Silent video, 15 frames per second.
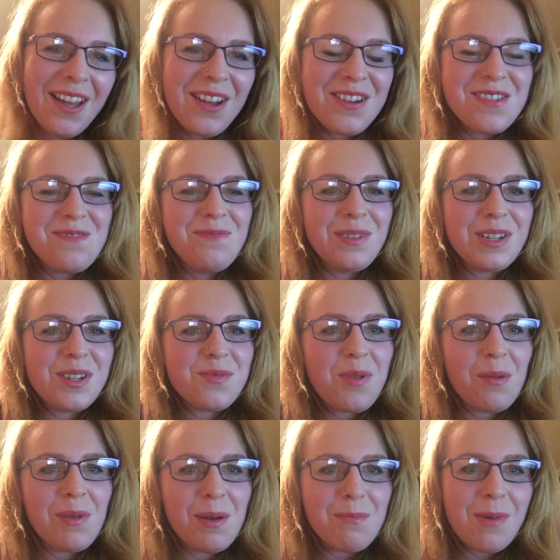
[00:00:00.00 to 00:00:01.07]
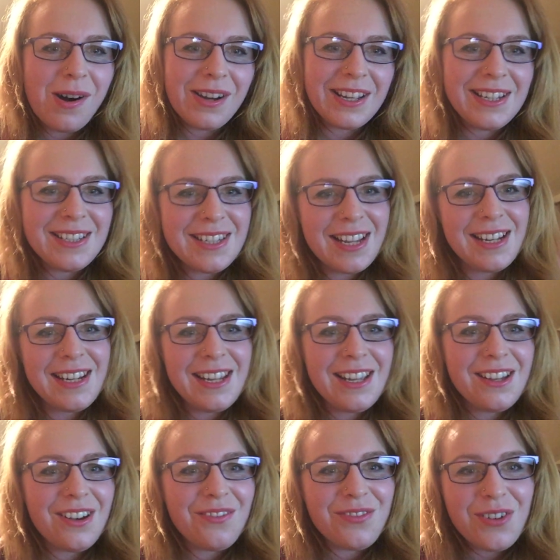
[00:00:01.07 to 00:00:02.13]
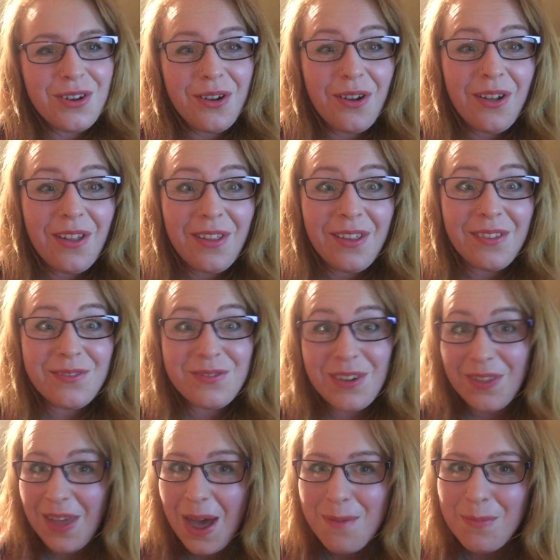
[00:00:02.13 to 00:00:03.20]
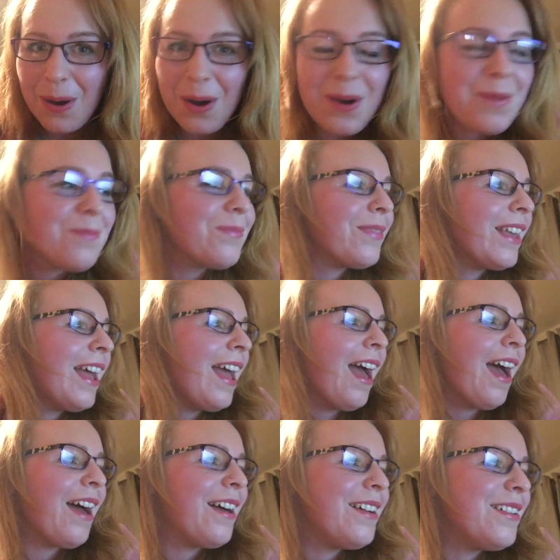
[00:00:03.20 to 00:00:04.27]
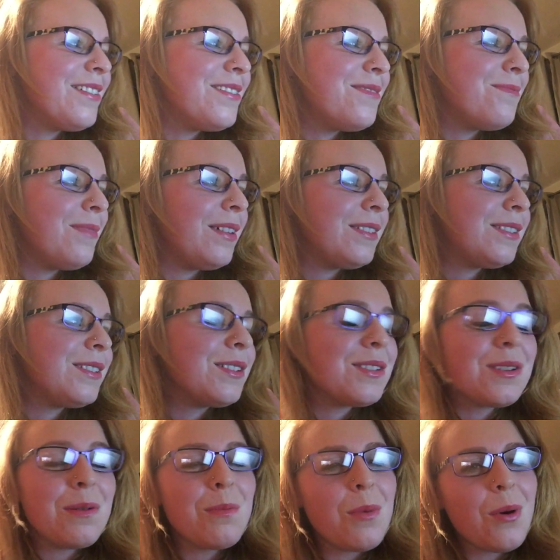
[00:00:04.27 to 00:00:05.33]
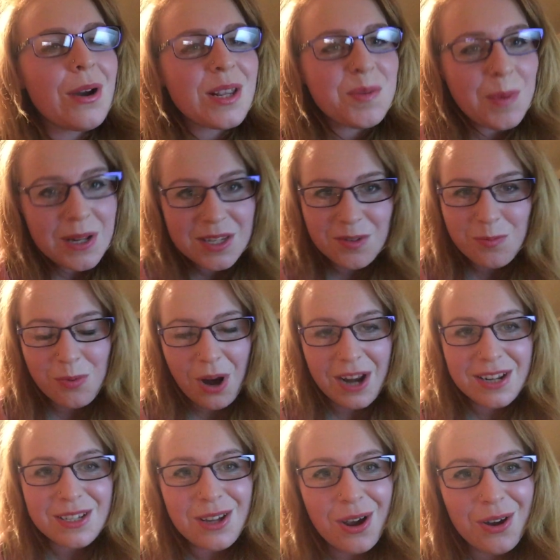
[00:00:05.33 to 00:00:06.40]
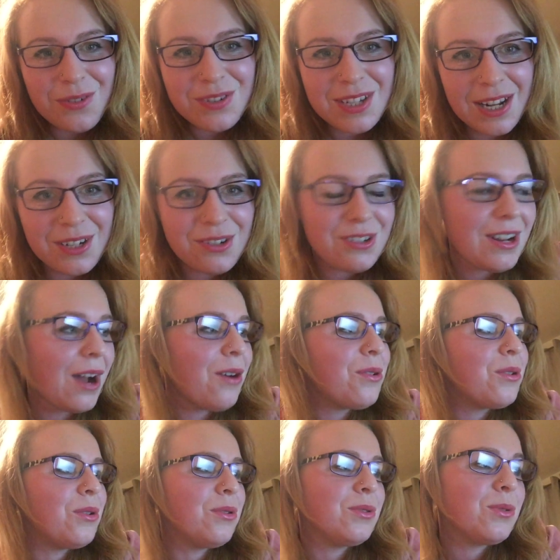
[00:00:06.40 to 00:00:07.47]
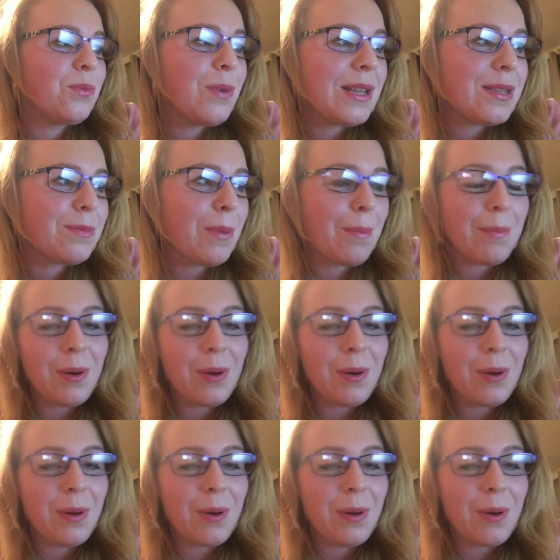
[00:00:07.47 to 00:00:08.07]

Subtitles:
which is probably a marketing technique for their part. There's also a more expensive brand of sanitary towel called Whisper